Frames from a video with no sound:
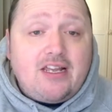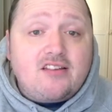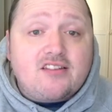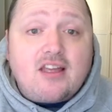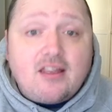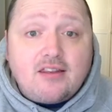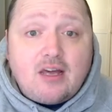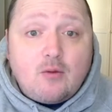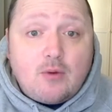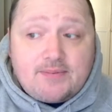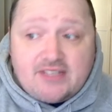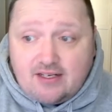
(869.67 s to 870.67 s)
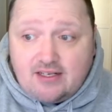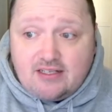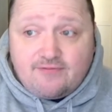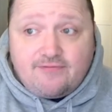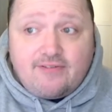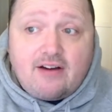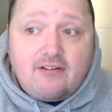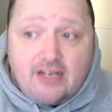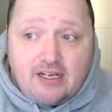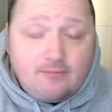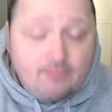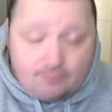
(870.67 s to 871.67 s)
and their website is
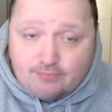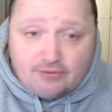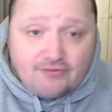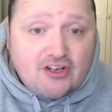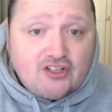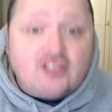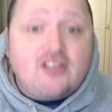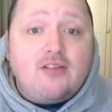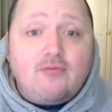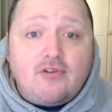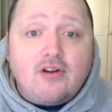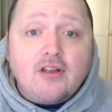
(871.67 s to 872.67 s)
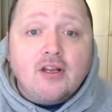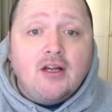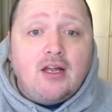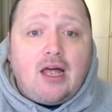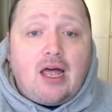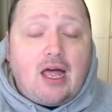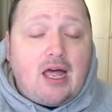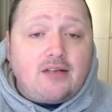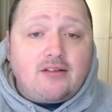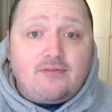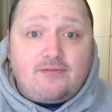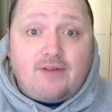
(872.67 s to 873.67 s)
very professionally run and
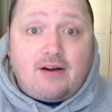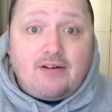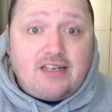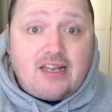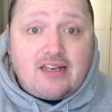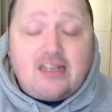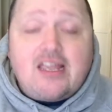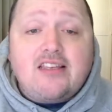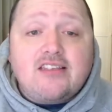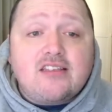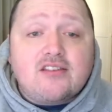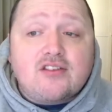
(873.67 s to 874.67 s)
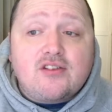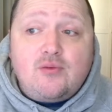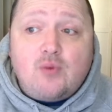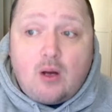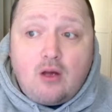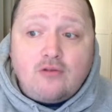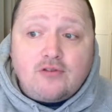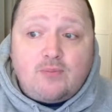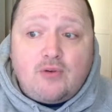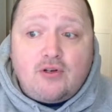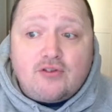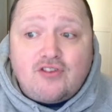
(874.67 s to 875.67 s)
very dedicated to all
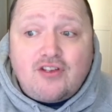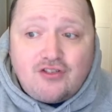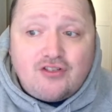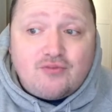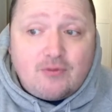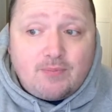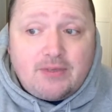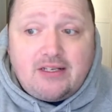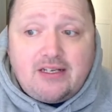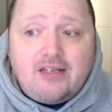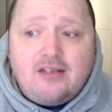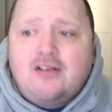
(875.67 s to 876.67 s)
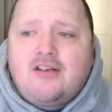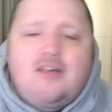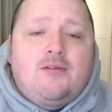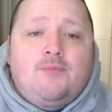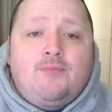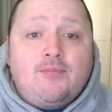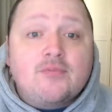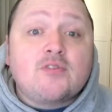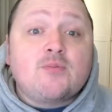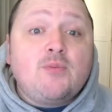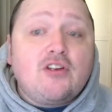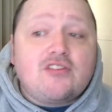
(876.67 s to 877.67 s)
sports, not just rugby league.
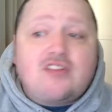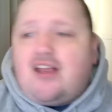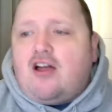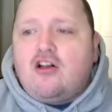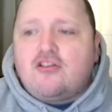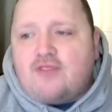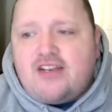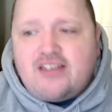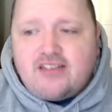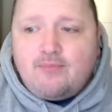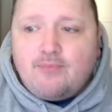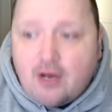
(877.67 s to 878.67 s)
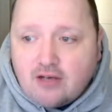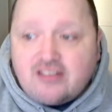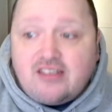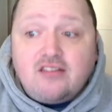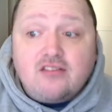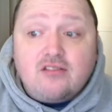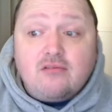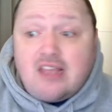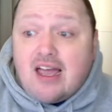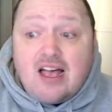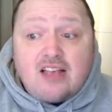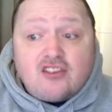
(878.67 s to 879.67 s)
Sports like horse racing, boxing,
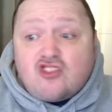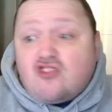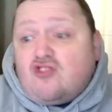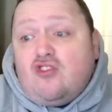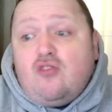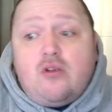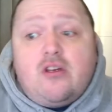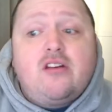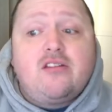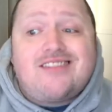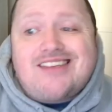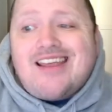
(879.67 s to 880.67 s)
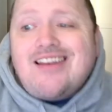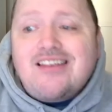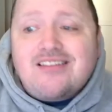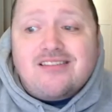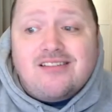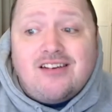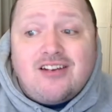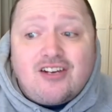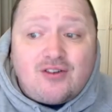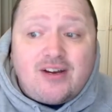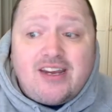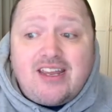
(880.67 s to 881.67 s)
darts, snooker, tennis,
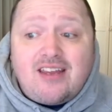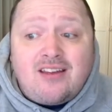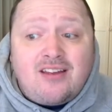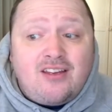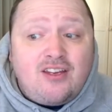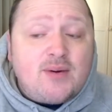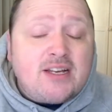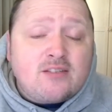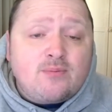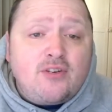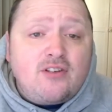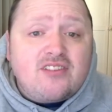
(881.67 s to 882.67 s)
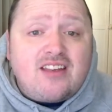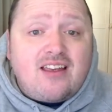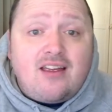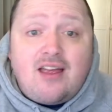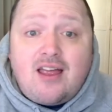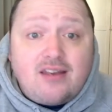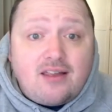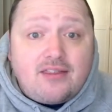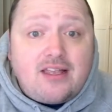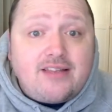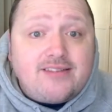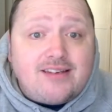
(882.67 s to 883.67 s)
cricket, US sports, and
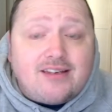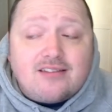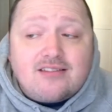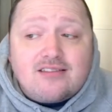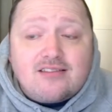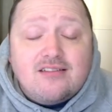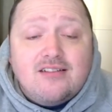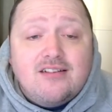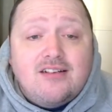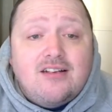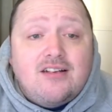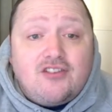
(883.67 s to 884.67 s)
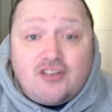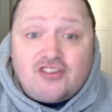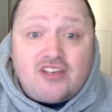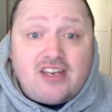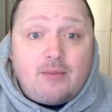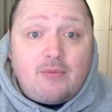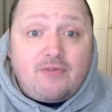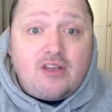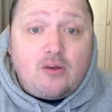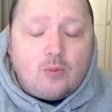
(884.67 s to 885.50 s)
athletics, just to name a few.